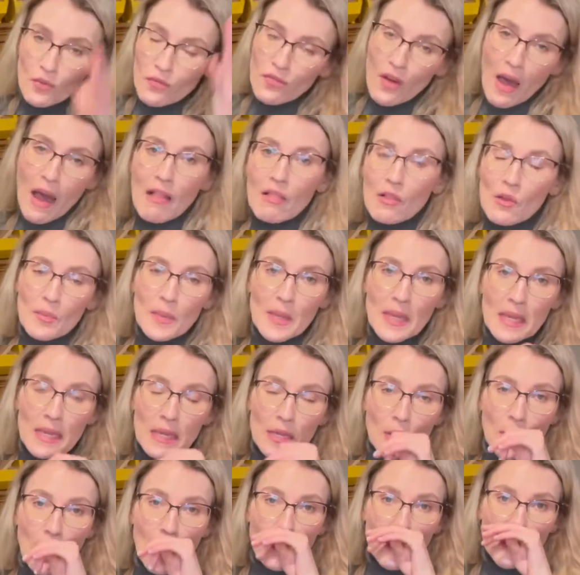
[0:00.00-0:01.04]
follow me
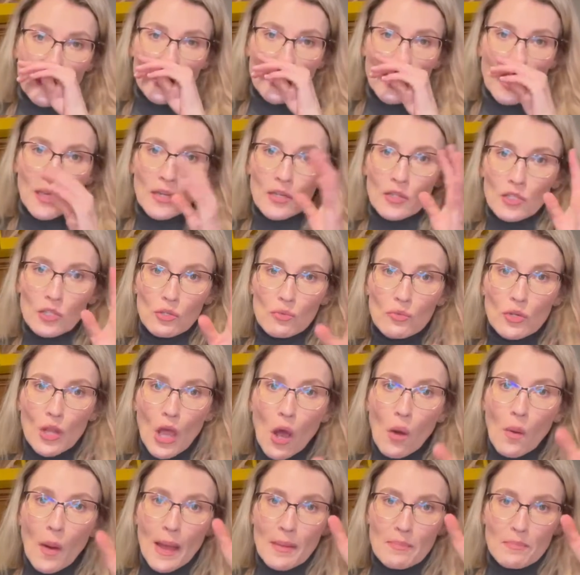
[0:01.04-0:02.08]
here on my channel, you
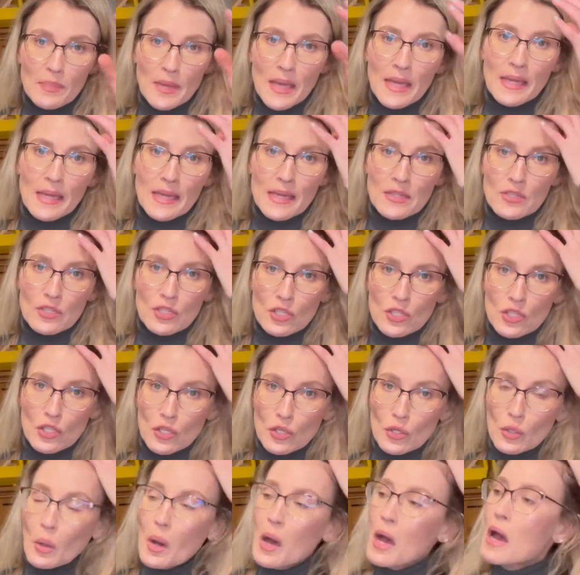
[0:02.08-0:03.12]
know I'm big
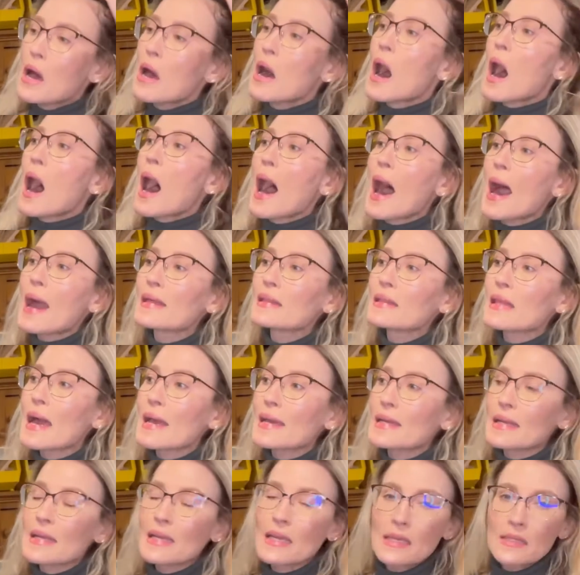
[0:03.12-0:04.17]
into
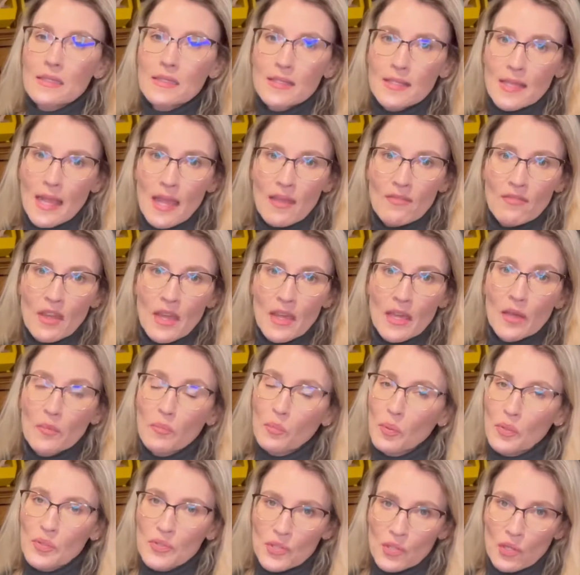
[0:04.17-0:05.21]
highlighting and saving and
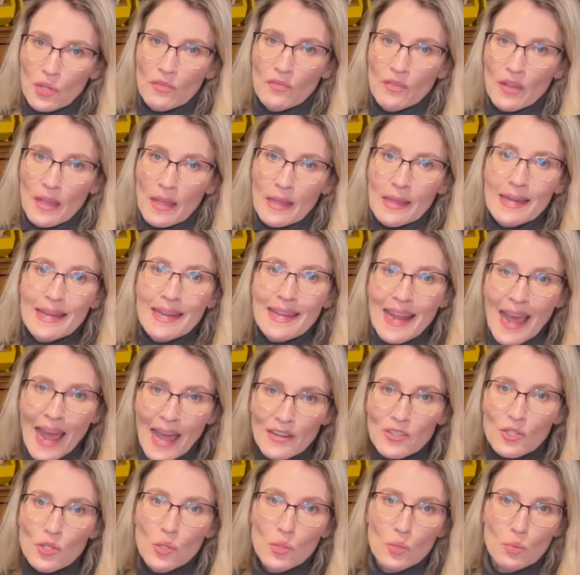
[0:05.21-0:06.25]
preserving
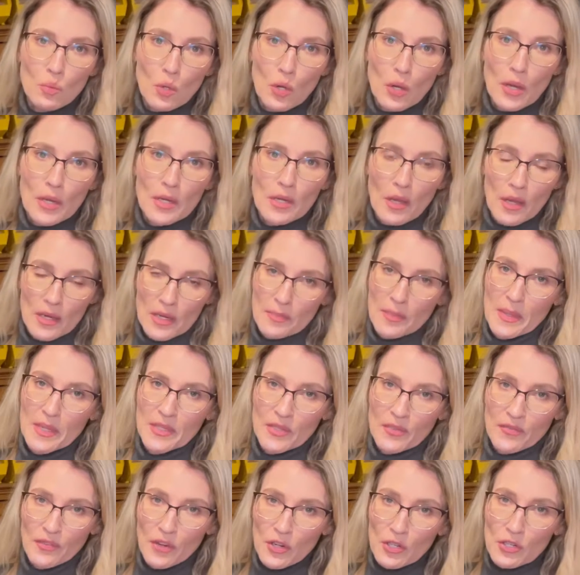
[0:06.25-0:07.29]
natural wood on a
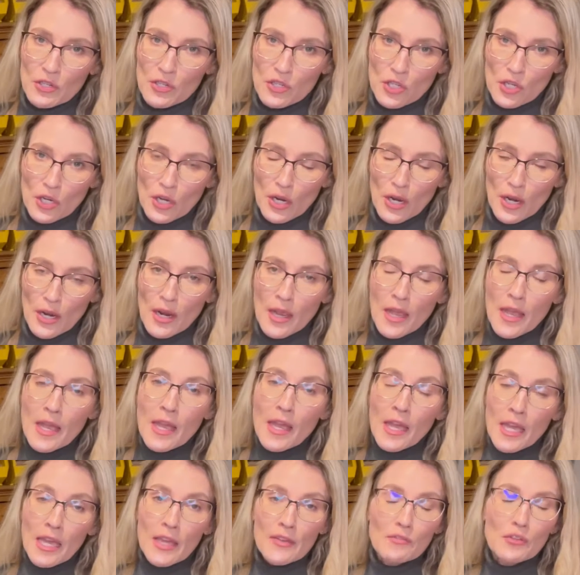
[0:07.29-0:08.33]
piece of furniture.
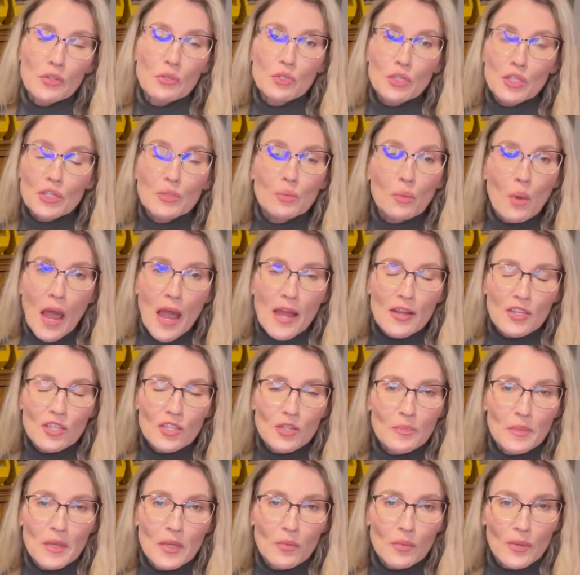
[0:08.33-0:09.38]
If you just
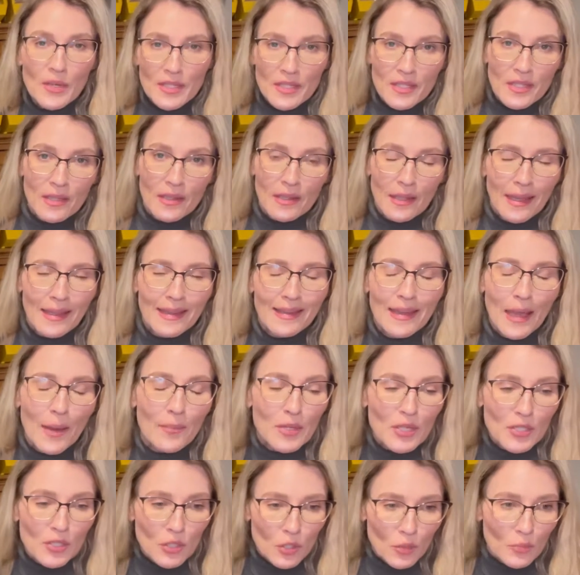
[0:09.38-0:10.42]
watched me recently, yeah, I'm
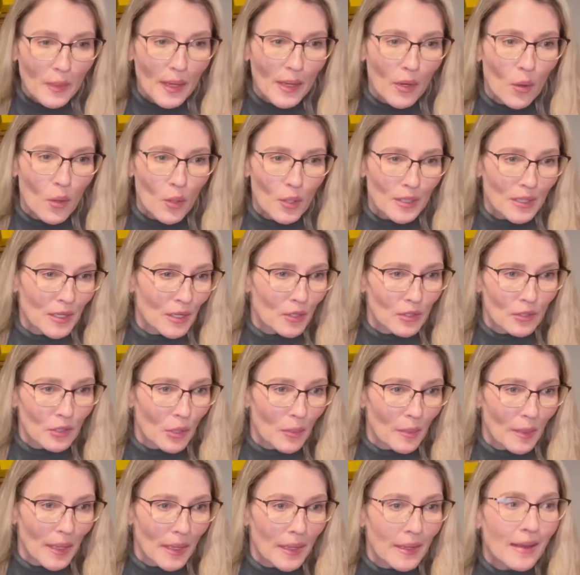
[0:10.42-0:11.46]
gonna toot my horn here a
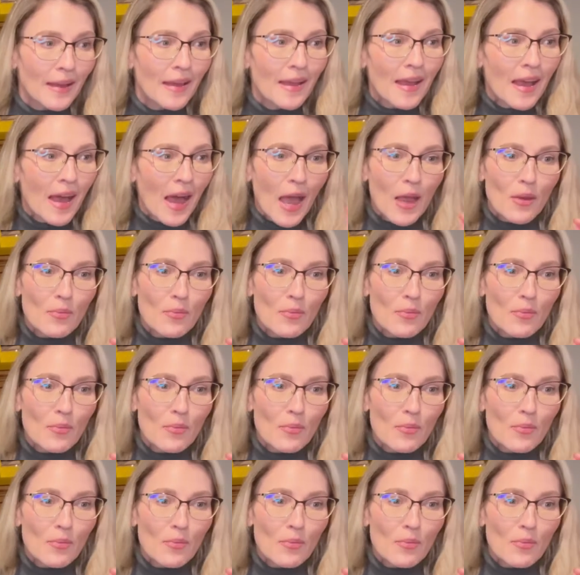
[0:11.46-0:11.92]
little bit. I